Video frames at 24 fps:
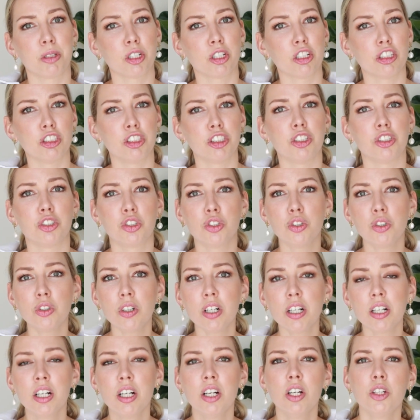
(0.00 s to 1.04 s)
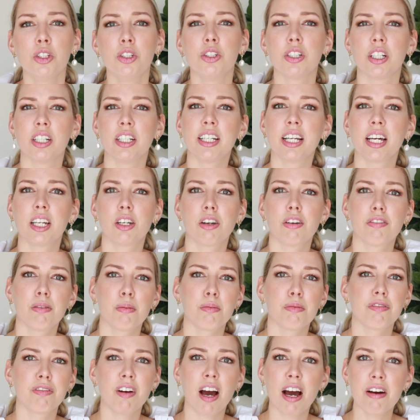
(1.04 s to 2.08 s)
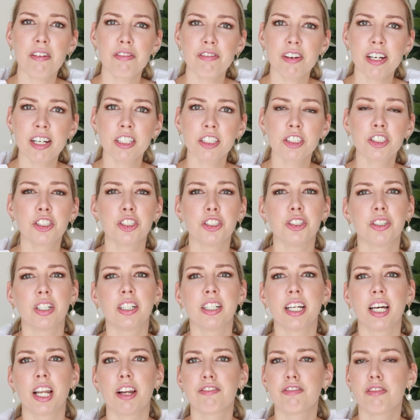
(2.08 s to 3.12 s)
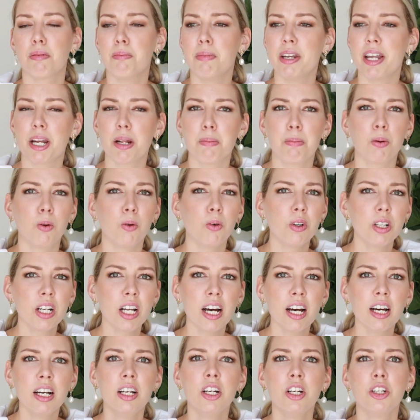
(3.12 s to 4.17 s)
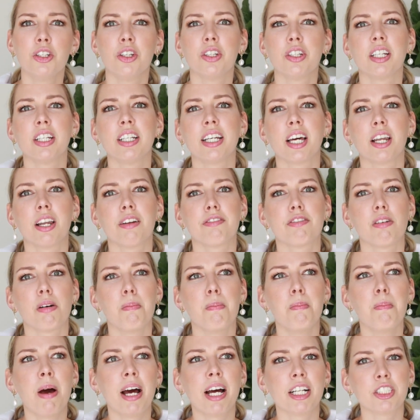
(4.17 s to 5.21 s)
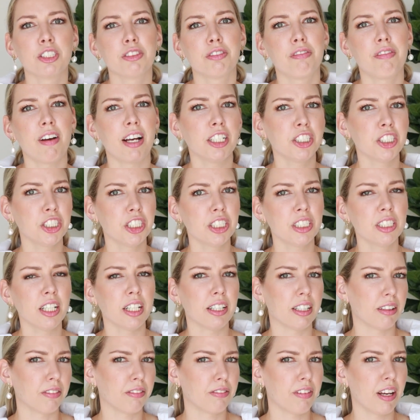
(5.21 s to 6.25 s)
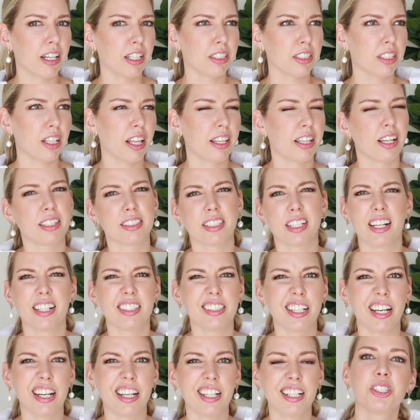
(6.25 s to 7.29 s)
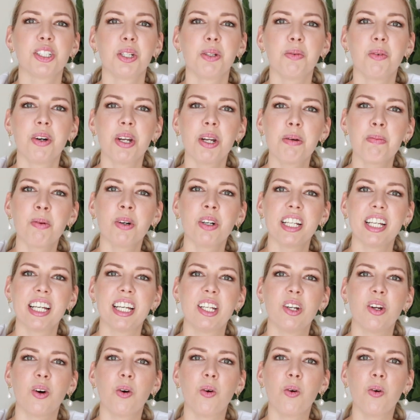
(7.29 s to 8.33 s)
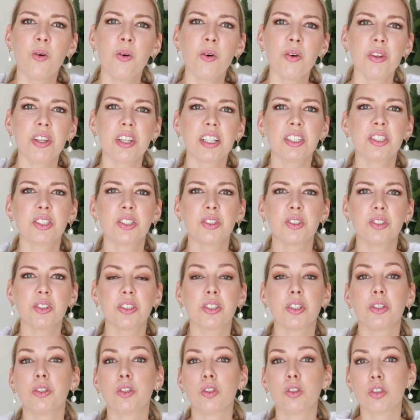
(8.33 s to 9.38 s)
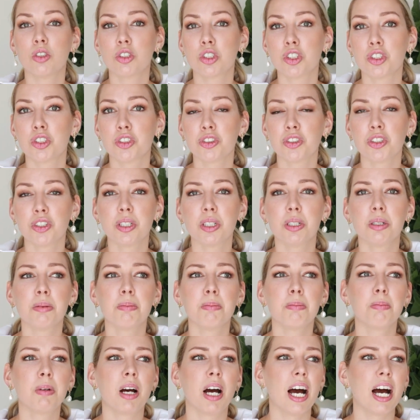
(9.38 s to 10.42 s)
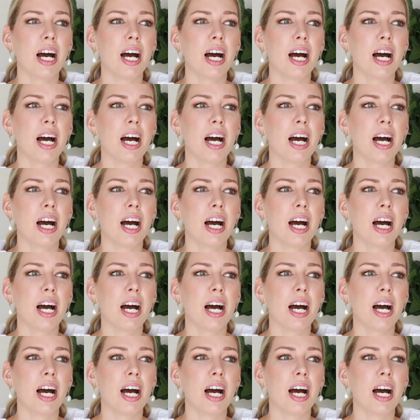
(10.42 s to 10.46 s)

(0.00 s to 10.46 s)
the Gucci store, you can get it from Farfetch, you can get it from Net-a-Porter, you can get it from Match Fashion, I think that's how you say it. So you want to put in all the stores, Nordstrom,